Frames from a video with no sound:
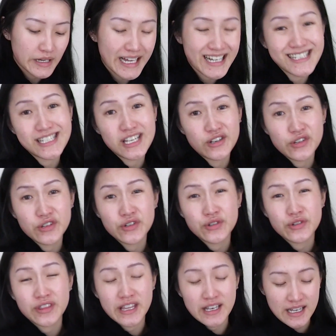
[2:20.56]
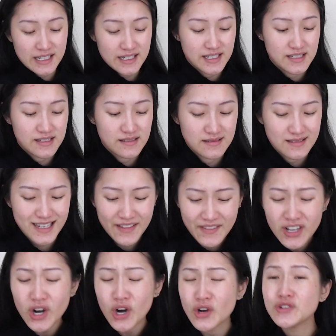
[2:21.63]
but I can tell you that
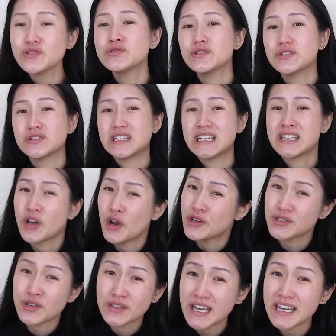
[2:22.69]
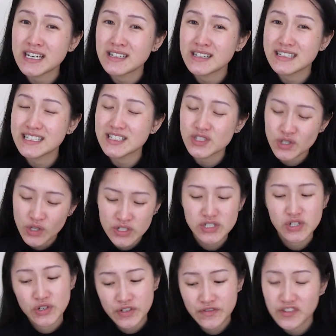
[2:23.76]
having a hole in the ozone layer is not
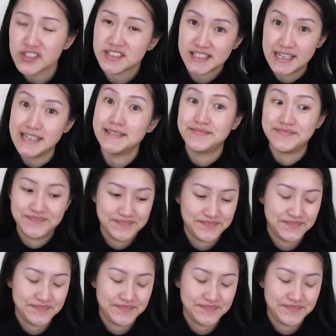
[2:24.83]
good for your skin,